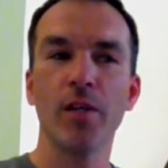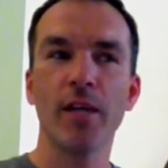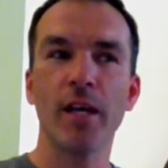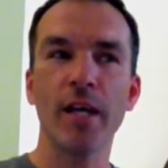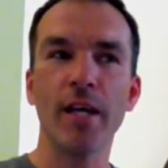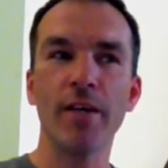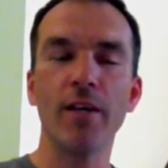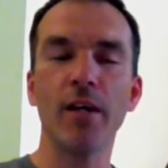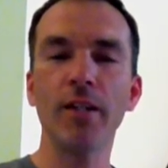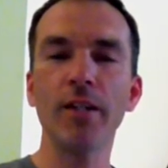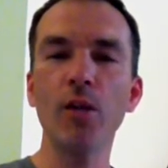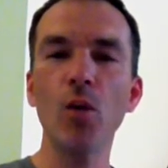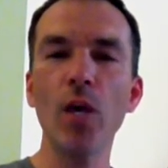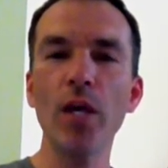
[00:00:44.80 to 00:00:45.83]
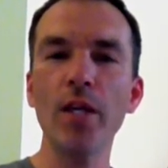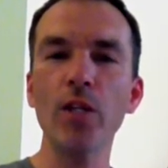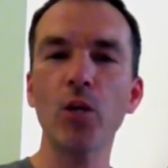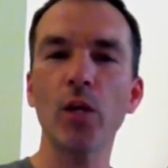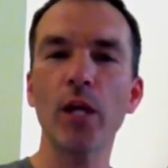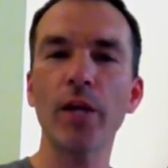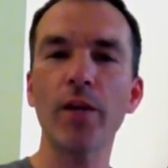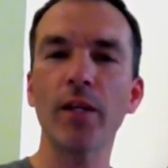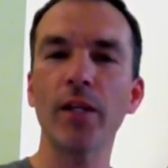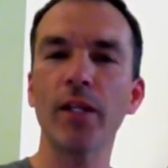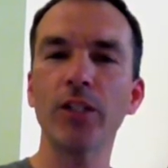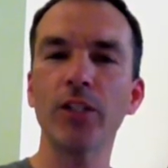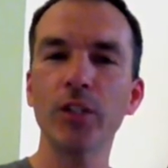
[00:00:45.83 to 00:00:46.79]
And a little way into it, I
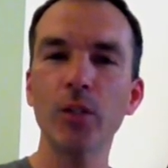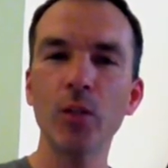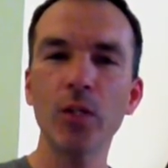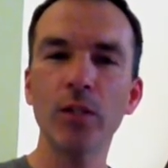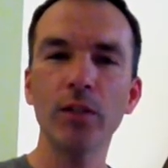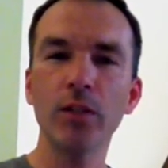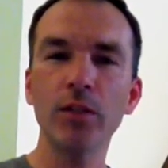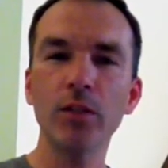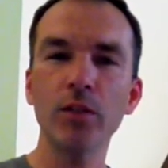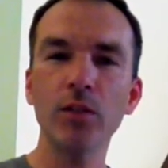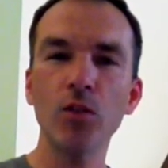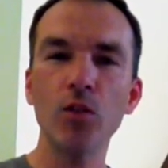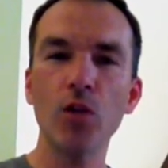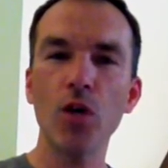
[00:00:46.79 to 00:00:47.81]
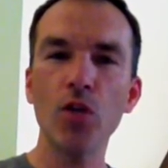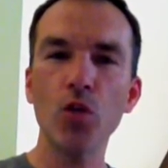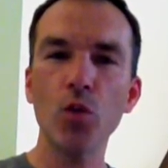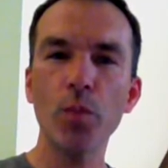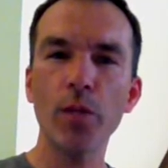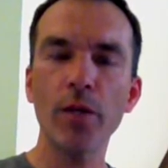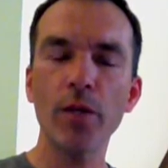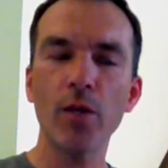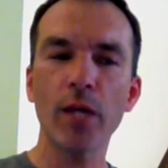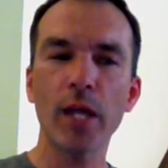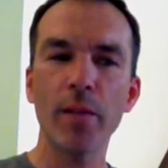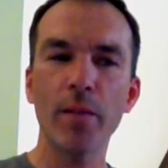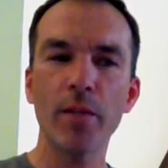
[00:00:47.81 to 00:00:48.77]
realized, you know what? A superhero
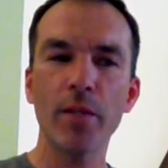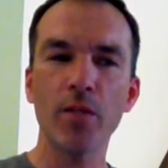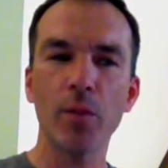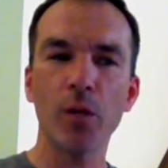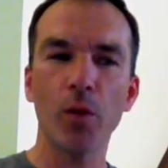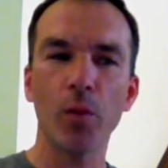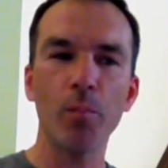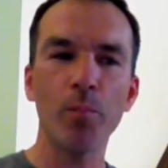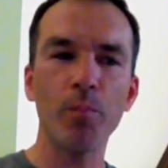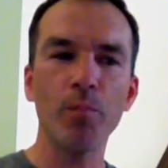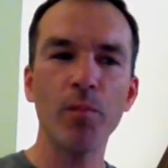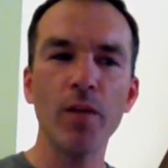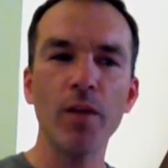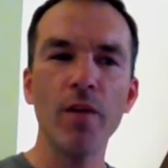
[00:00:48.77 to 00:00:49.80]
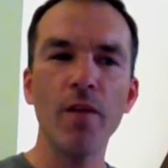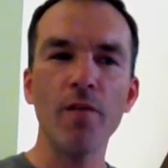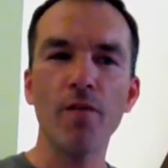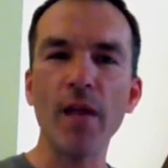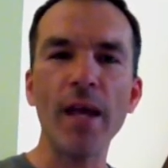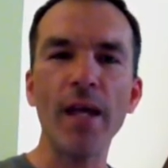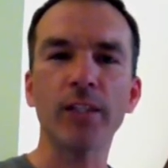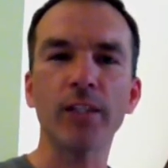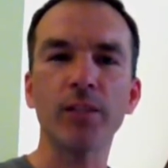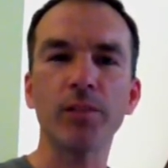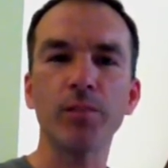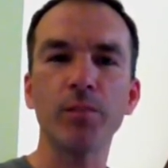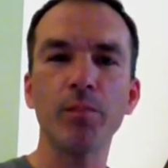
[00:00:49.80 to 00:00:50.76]
game is about
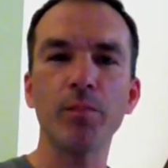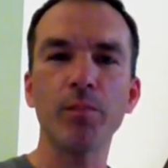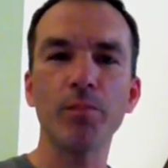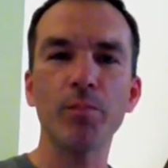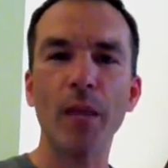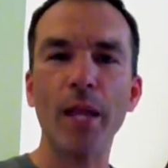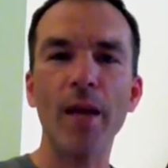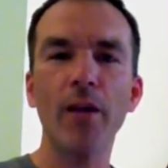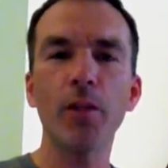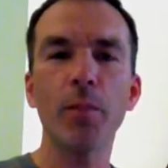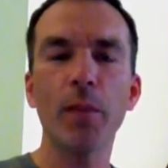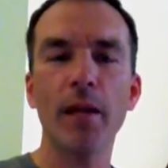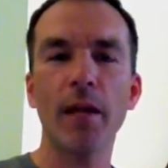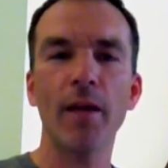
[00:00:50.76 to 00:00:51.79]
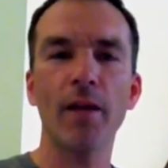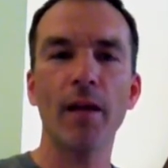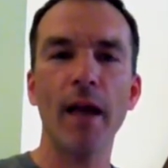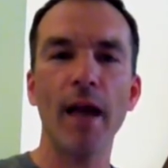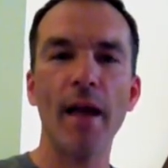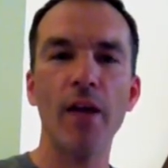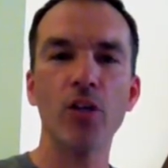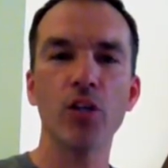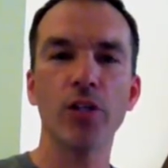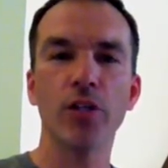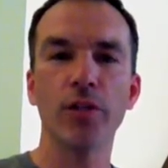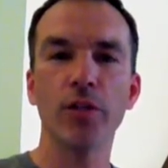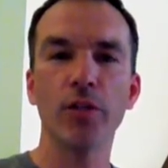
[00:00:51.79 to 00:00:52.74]
fast, panel-to-panel
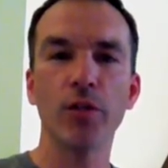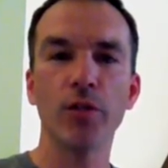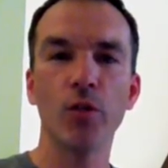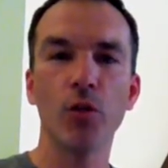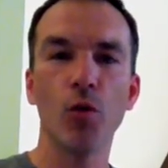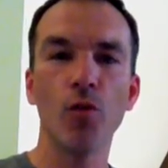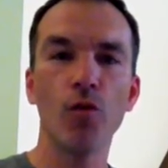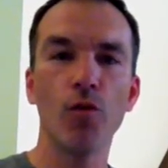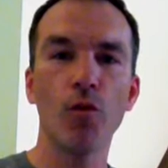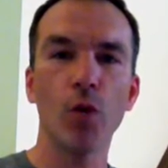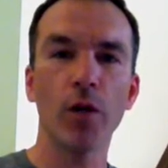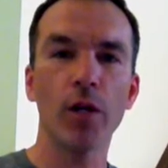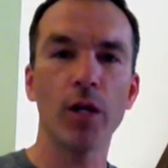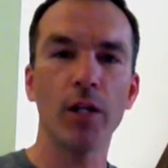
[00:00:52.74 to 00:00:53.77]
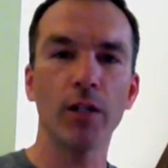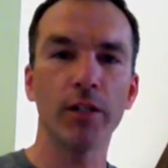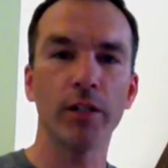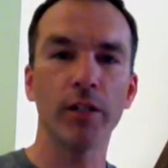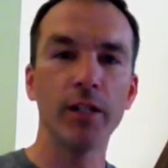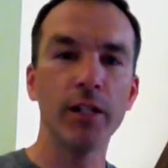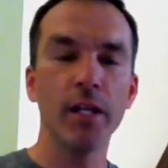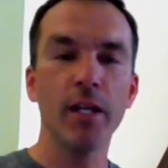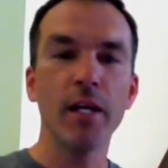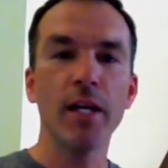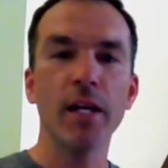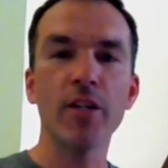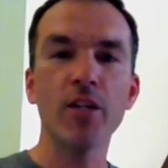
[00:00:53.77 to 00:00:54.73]
action, four-color
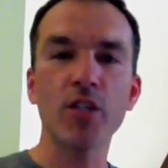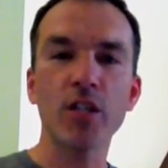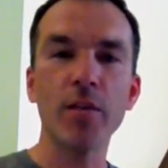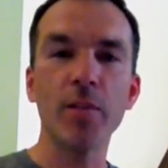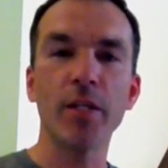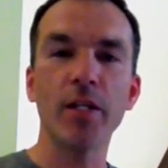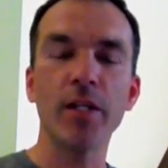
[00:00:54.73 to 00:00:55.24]
excitement.